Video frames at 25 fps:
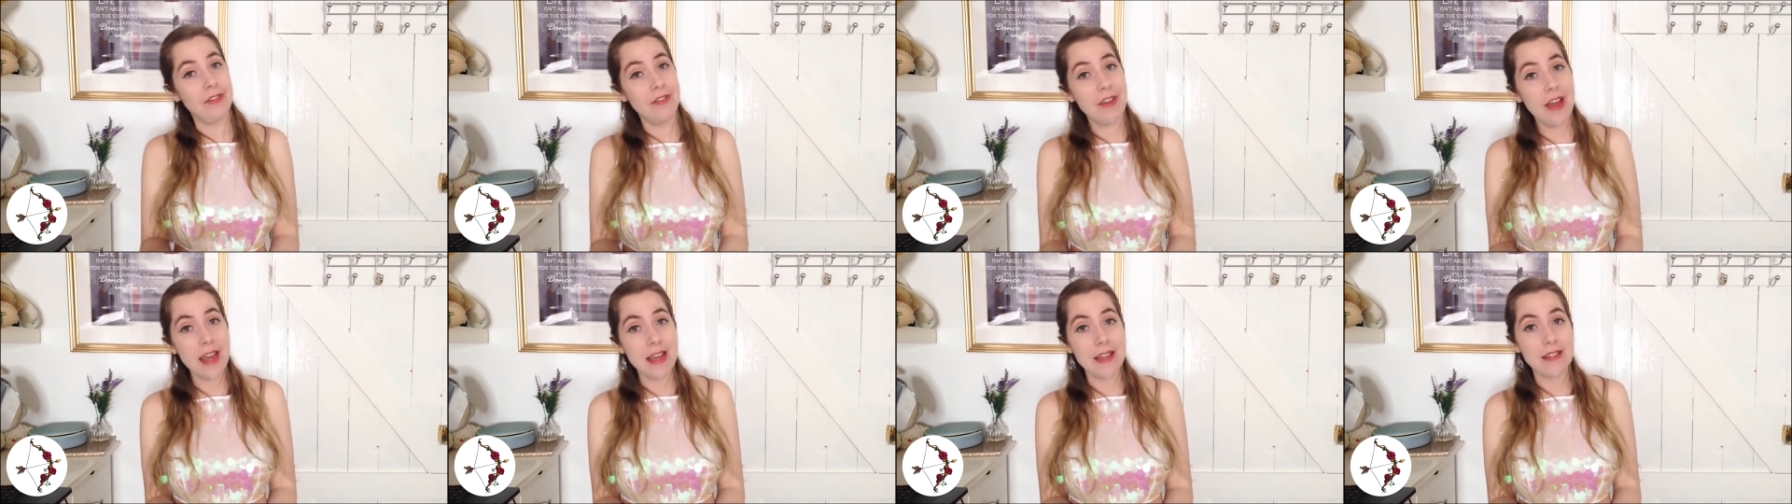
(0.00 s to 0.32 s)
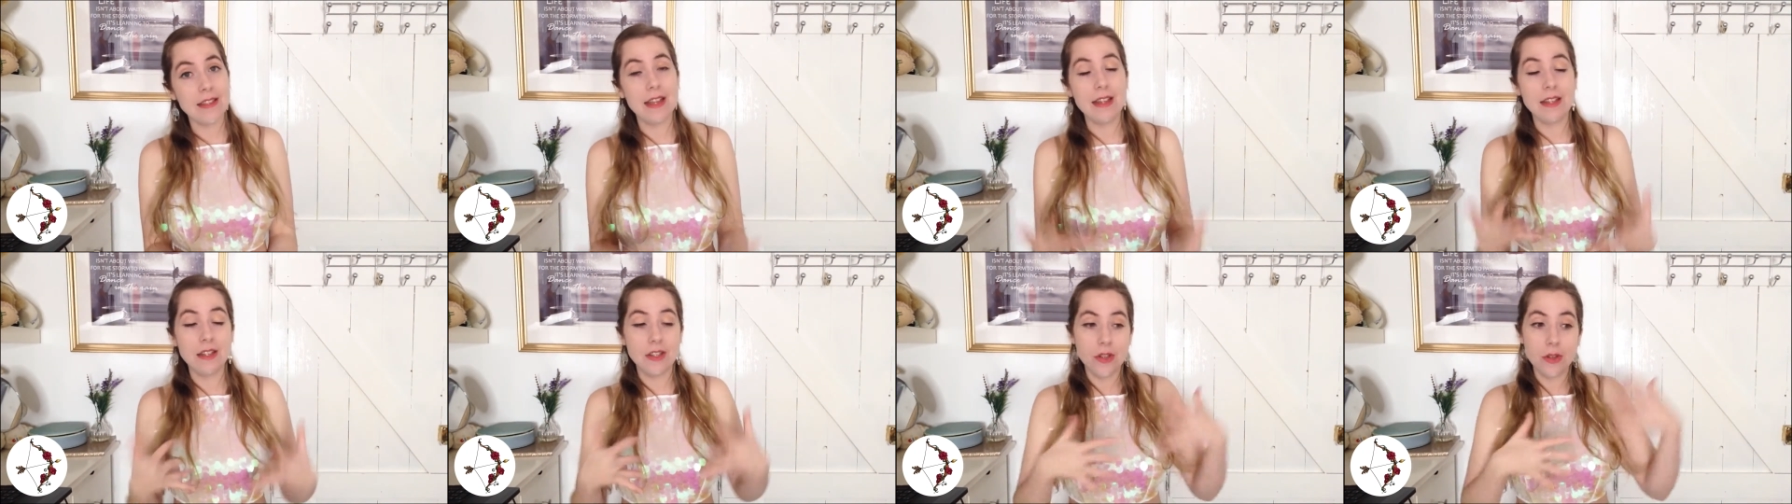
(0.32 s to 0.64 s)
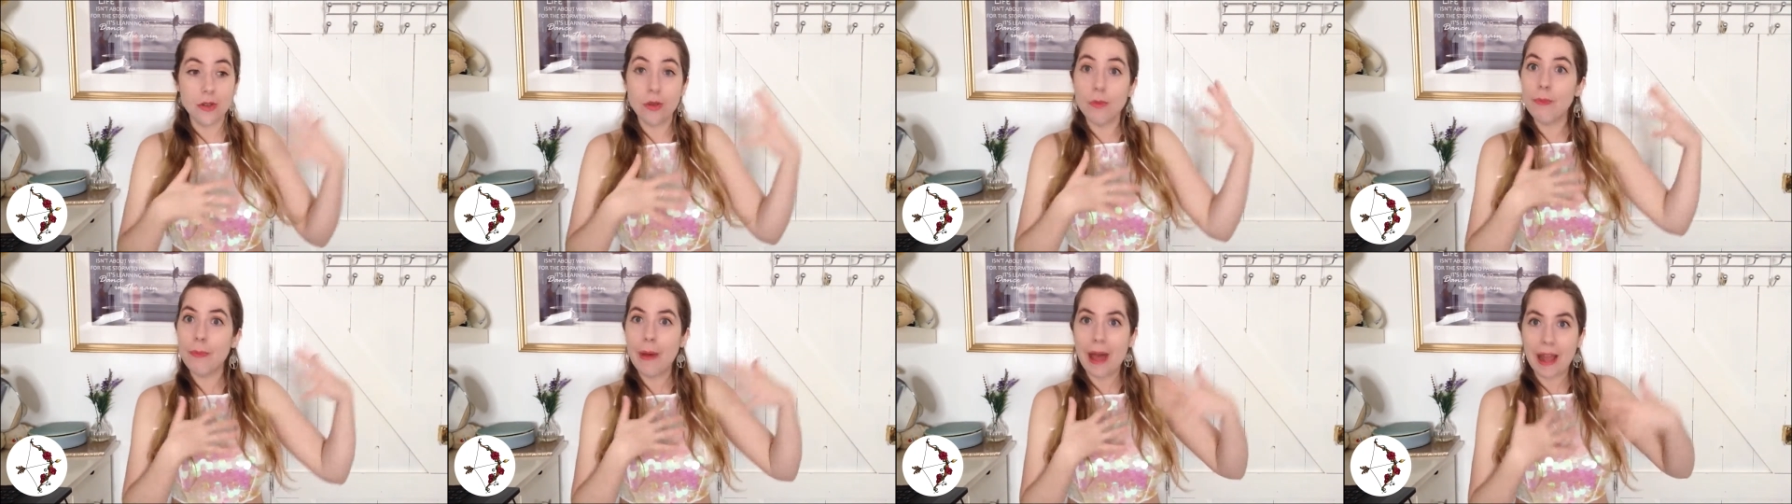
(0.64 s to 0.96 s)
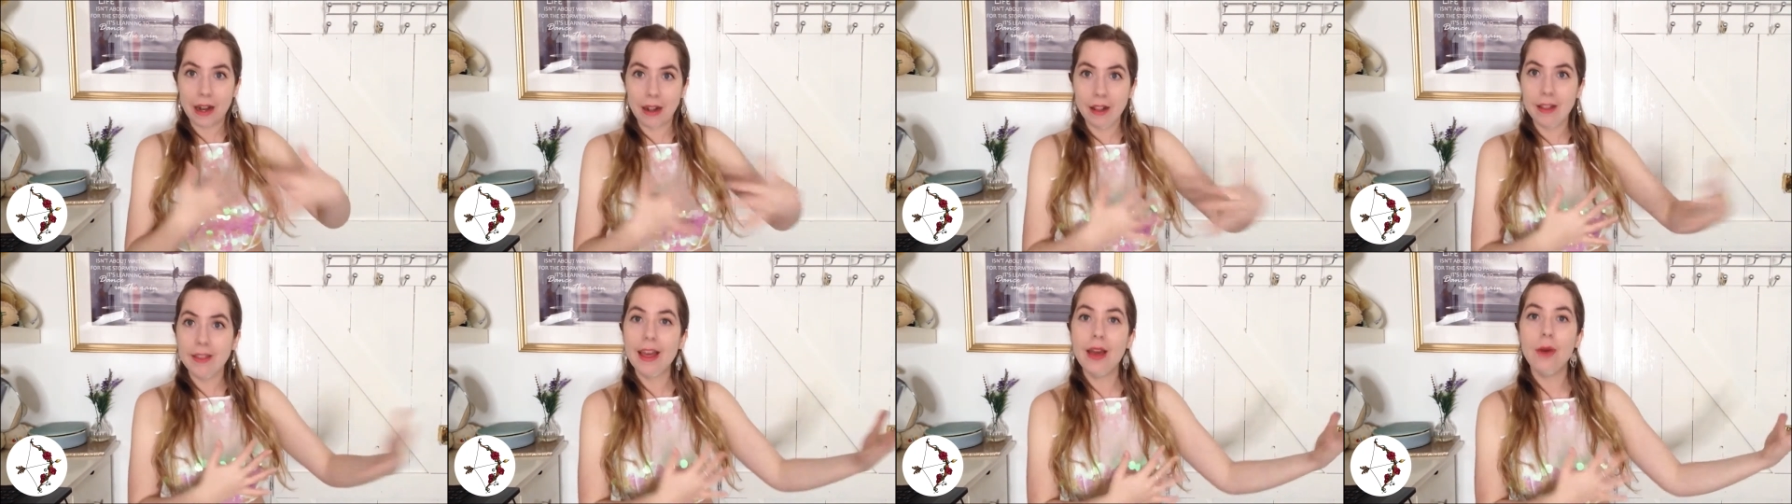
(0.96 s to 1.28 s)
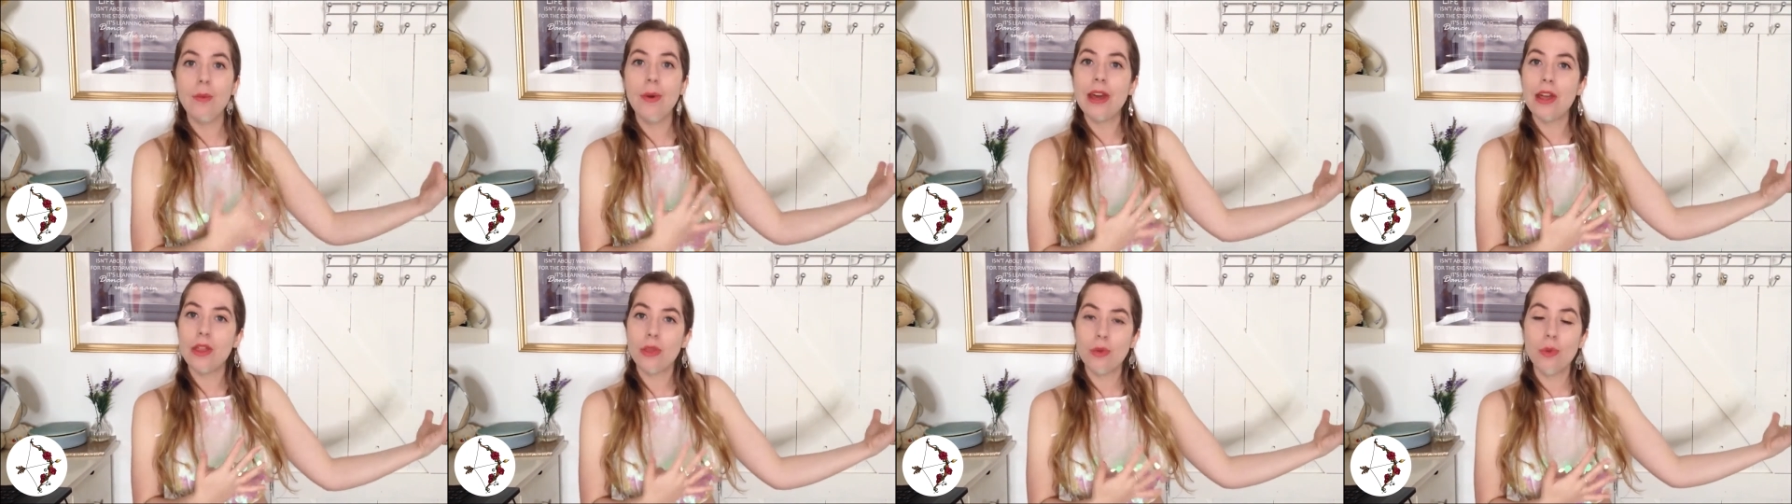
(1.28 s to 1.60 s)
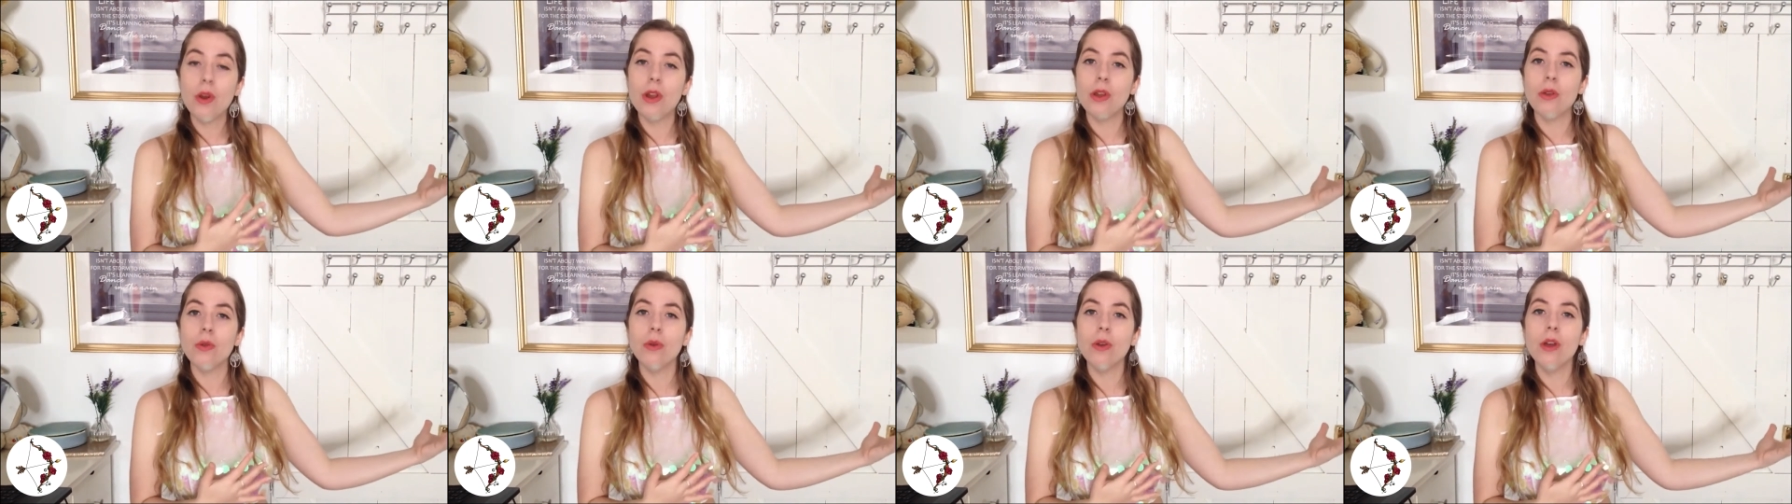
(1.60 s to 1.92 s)
face and to battle their way
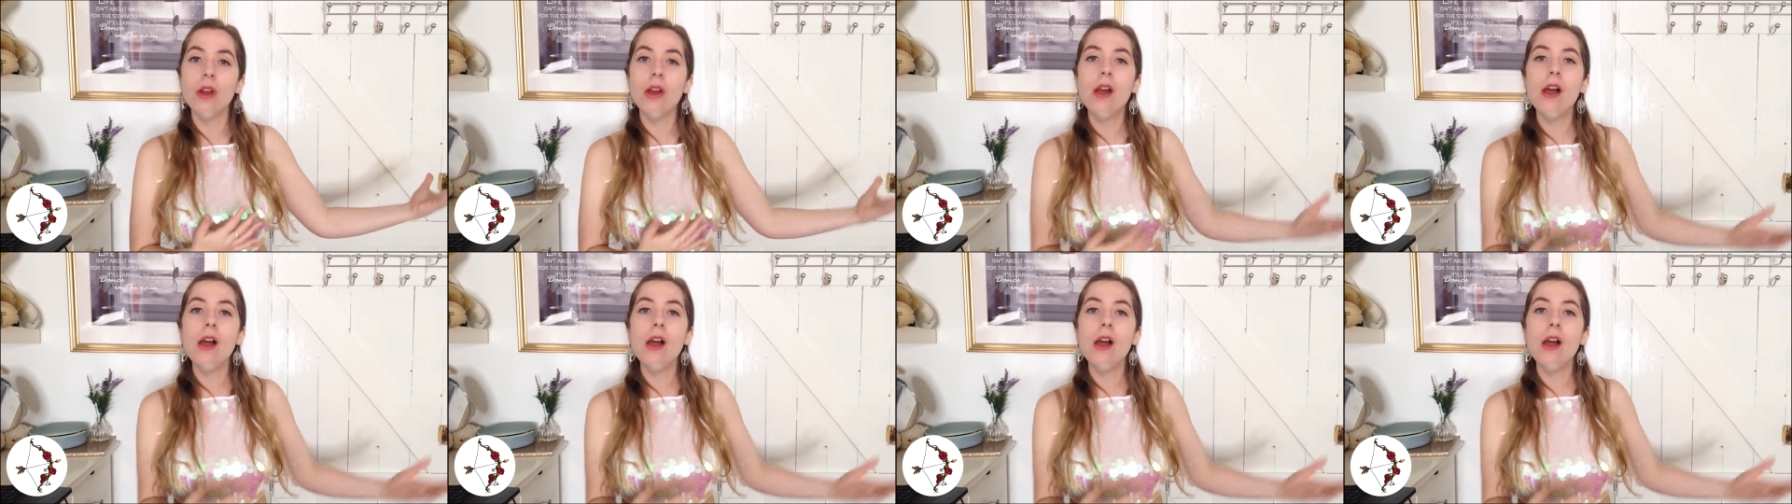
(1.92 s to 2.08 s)
through.